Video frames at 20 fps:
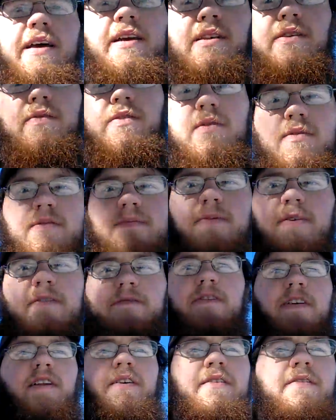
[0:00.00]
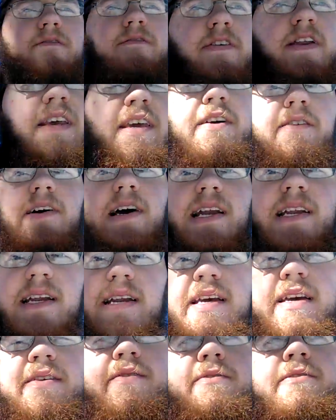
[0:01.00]
that I can do a little bit of video
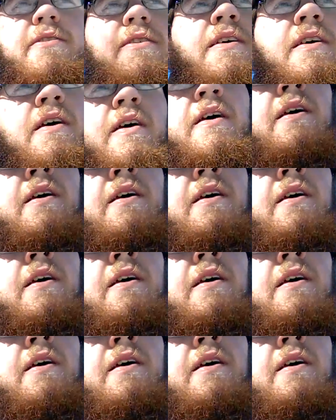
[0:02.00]
editing on.